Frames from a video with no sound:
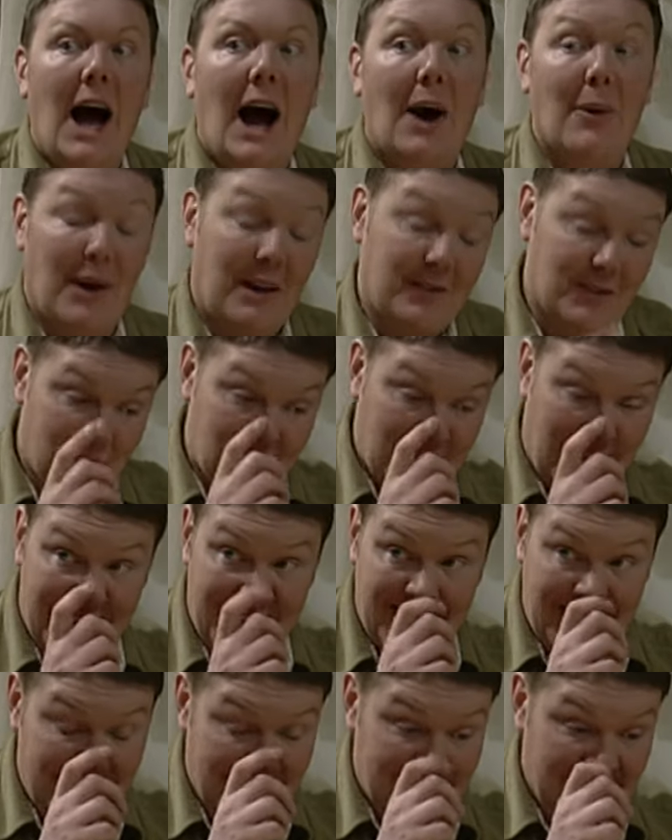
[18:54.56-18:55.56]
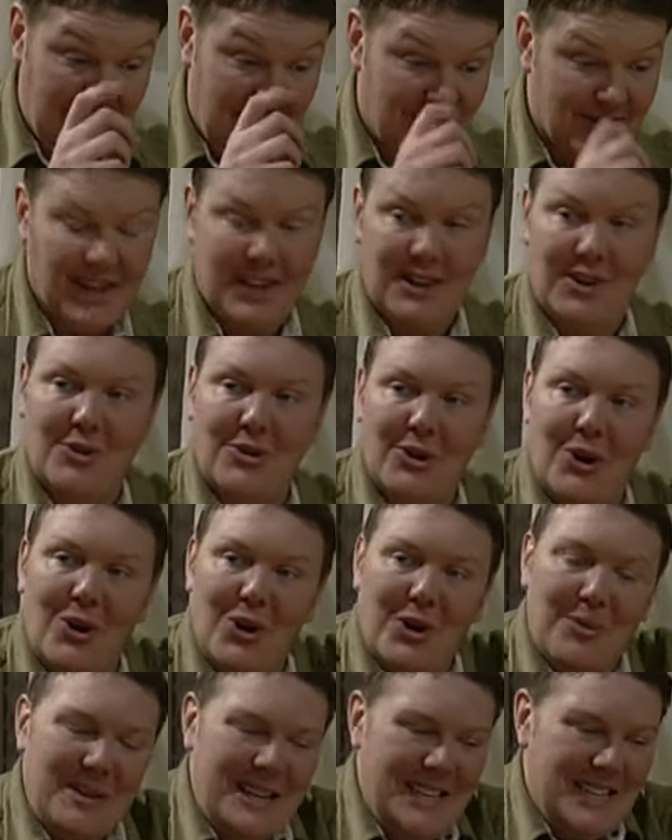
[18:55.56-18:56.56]
Well, I just got in actually. It's that new
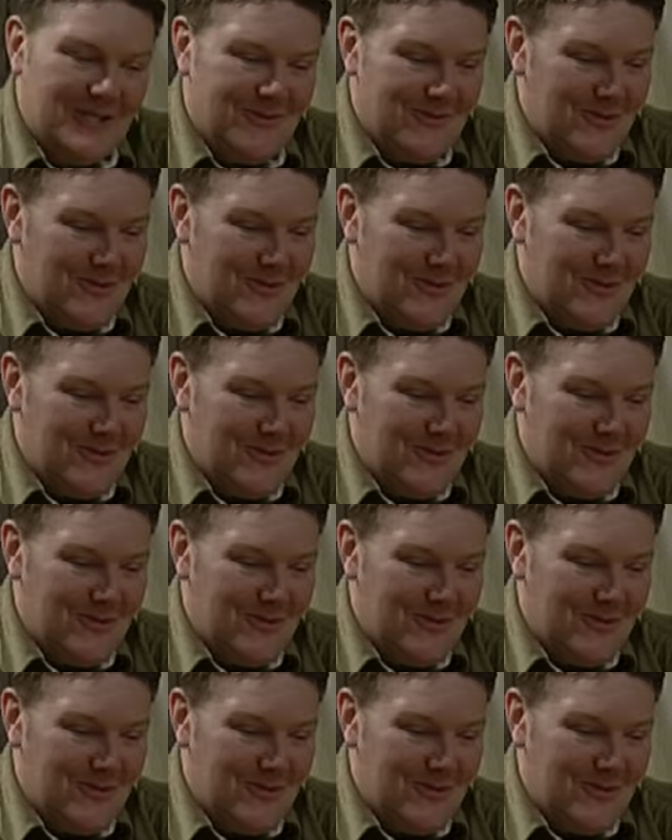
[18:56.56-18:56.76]
local bee's